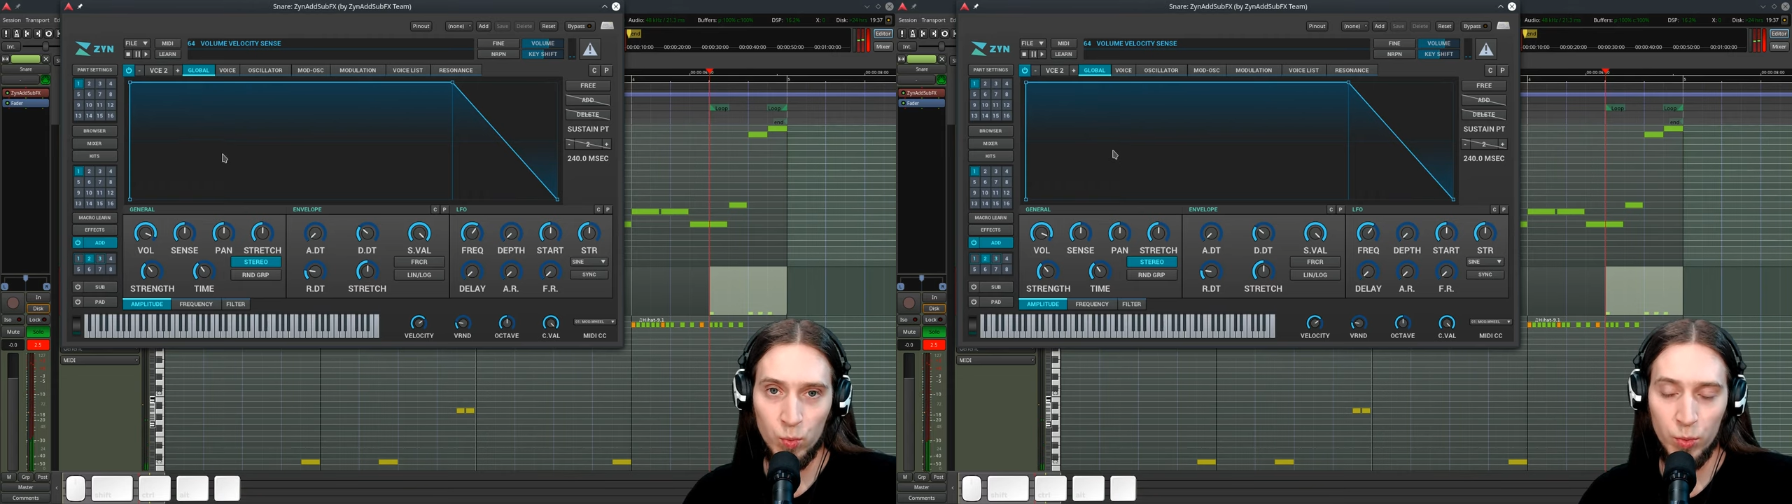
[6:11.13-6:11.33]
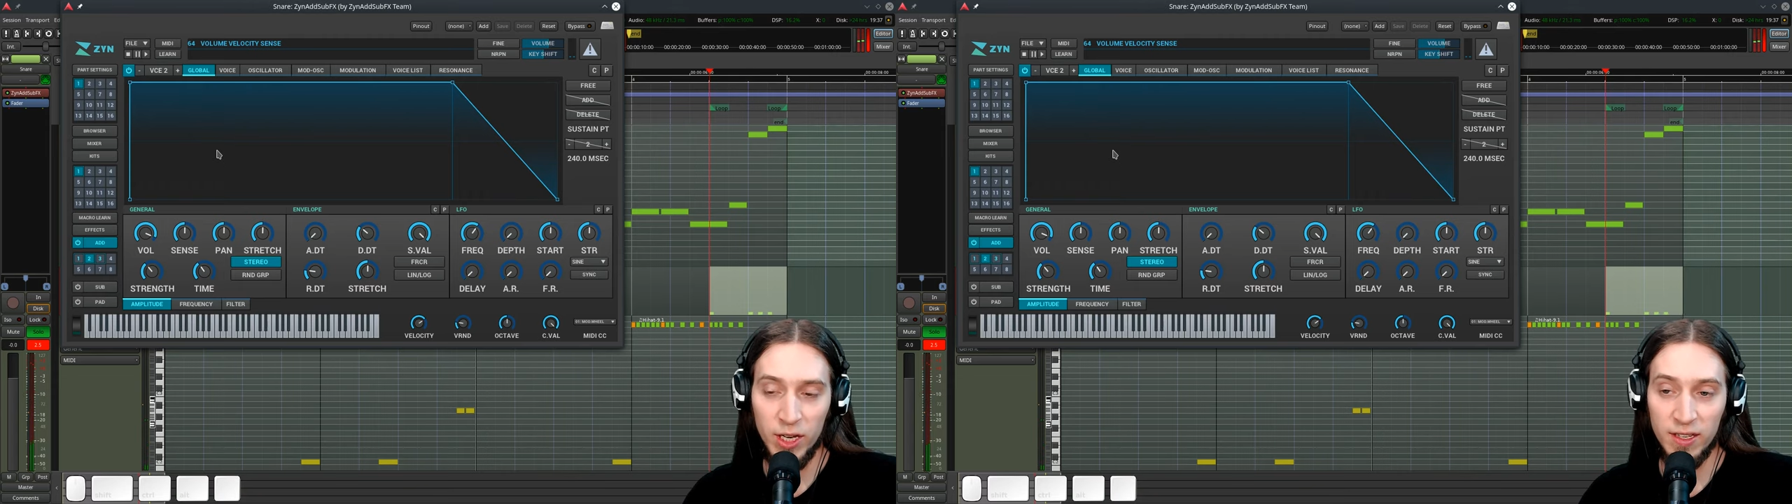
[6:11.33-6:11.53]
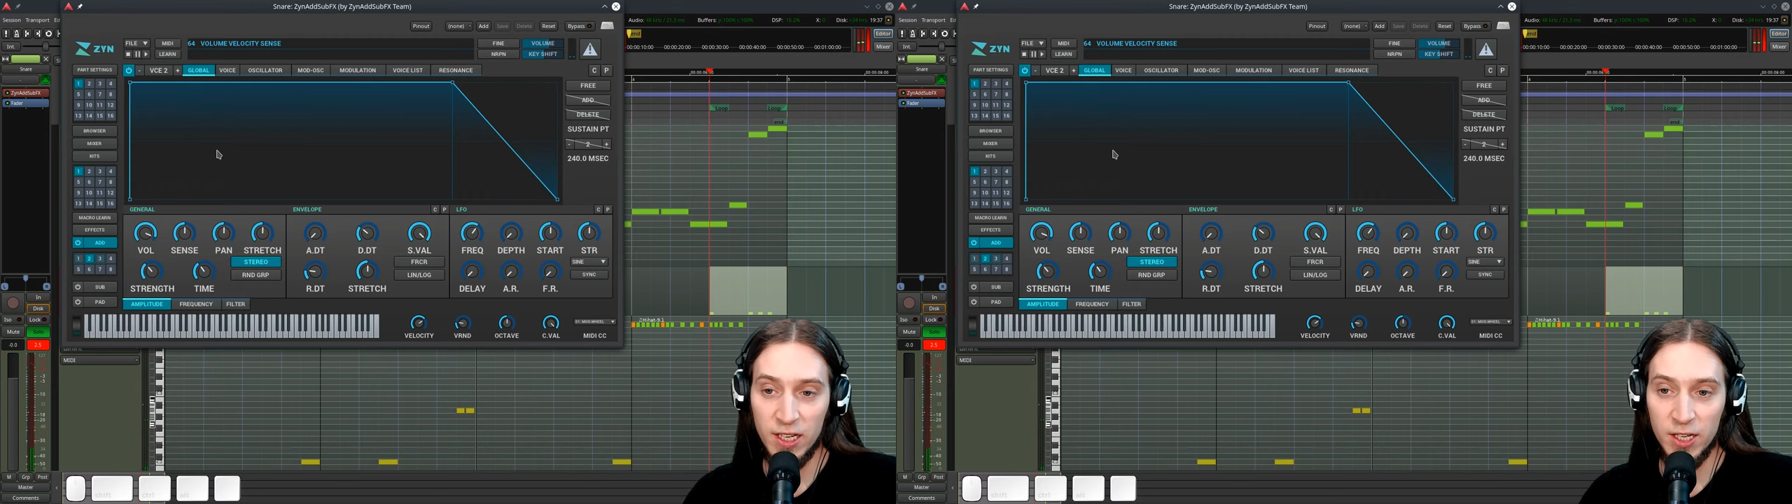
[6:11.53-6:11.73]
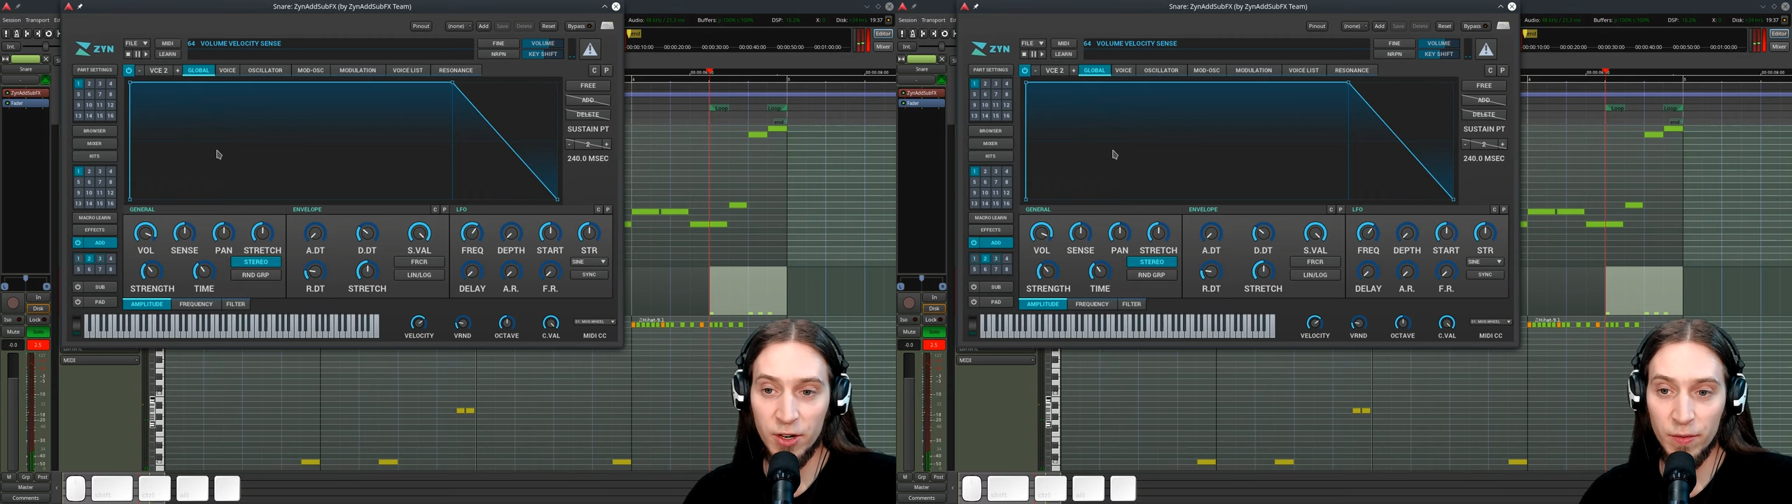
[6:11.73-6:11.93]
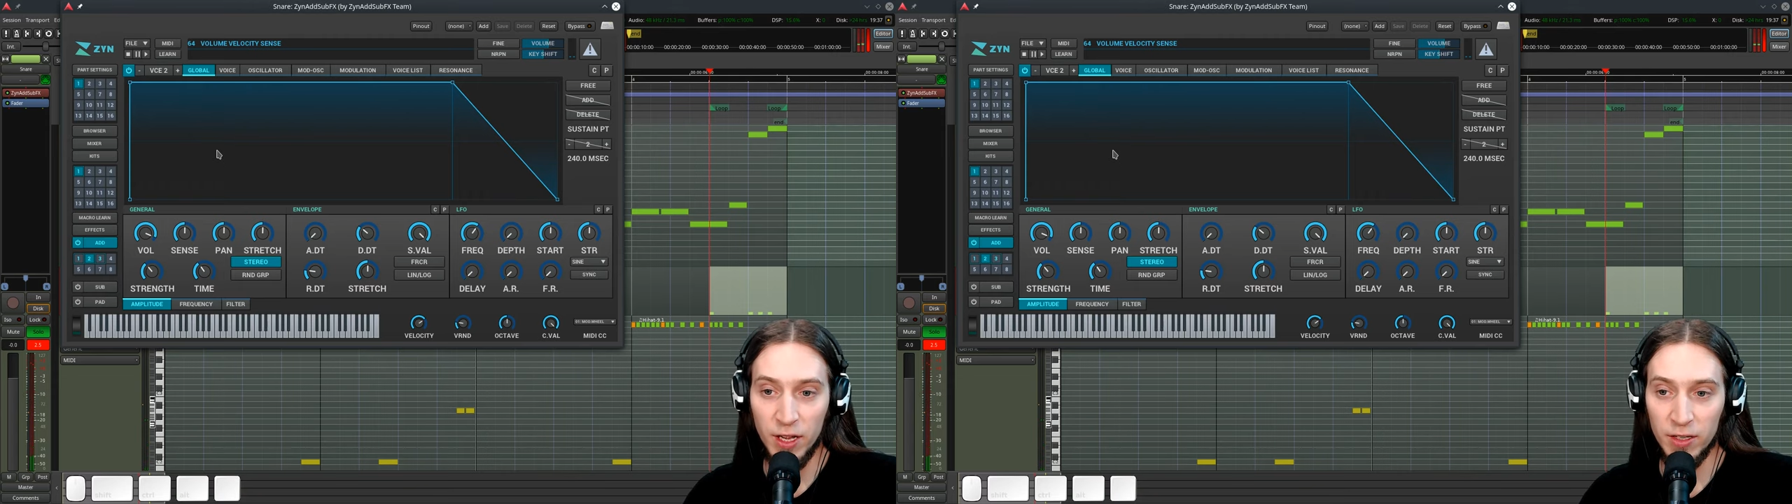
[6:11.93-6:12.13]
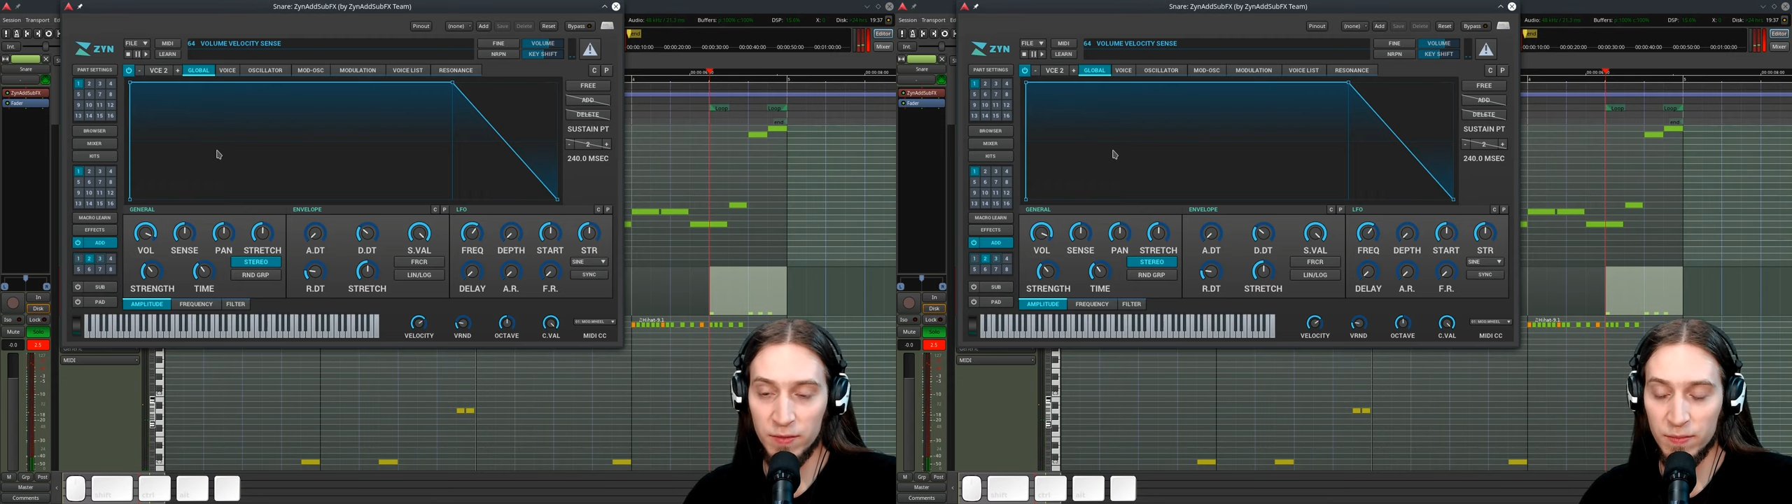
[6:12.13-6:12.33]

we can take care of that.